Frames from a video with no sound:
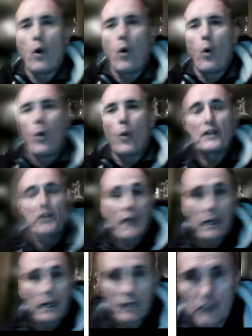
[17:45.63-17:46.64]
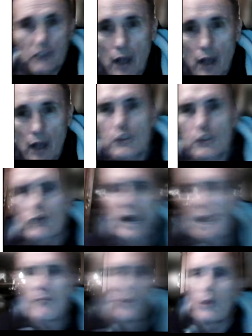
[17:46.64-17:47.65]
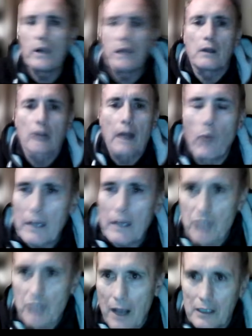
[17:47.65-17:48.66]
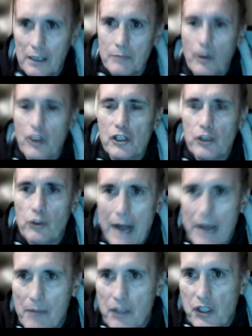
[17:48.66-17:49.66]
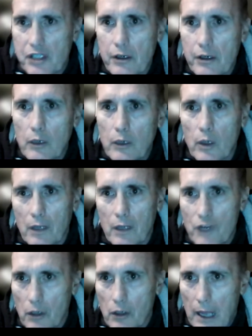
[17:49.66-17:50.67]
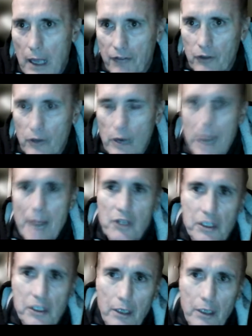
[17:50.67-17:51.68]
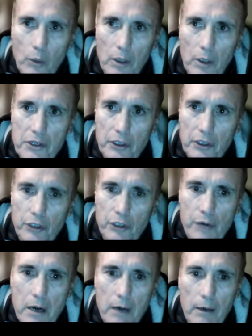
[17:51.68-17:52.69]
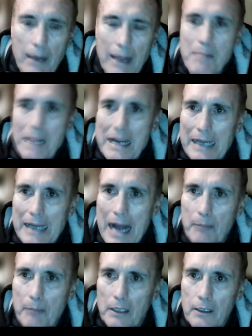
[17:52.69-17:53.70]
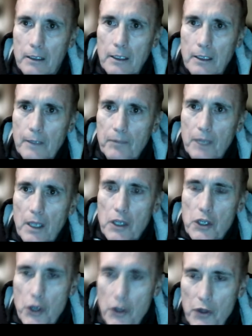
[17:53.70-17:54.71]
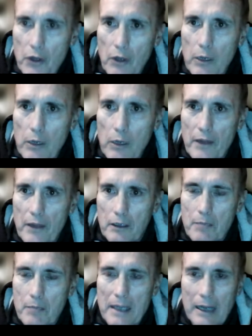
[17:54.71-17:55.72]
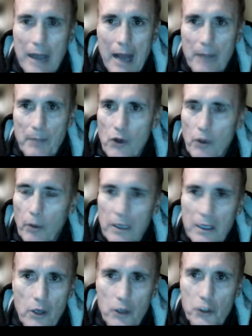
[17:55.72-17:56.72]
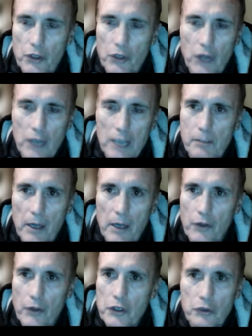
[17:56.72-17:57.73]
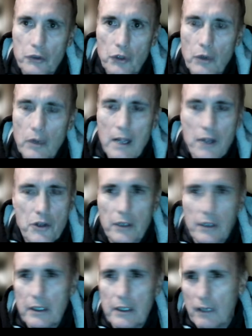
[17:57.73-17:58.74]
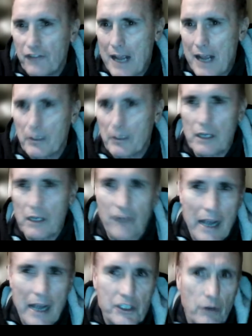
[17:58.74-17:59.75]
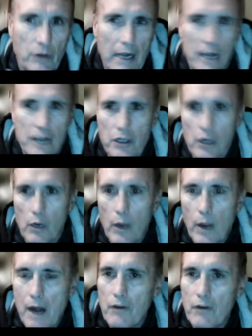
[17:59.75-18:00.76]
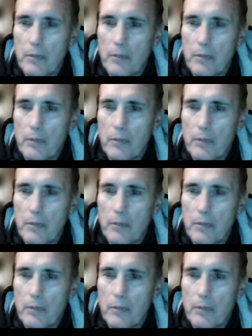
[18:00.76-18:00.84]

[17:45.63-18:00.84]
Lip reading: the title of the talk was Grab the Wheel, and what I'm talking about is grab the steering wheel of your life, grab the steering wheel in your career, and make it happen. You're the only one that can make it happen. Nobody knows your thoughts better than you do. You can get a family advisor or agent or whatever,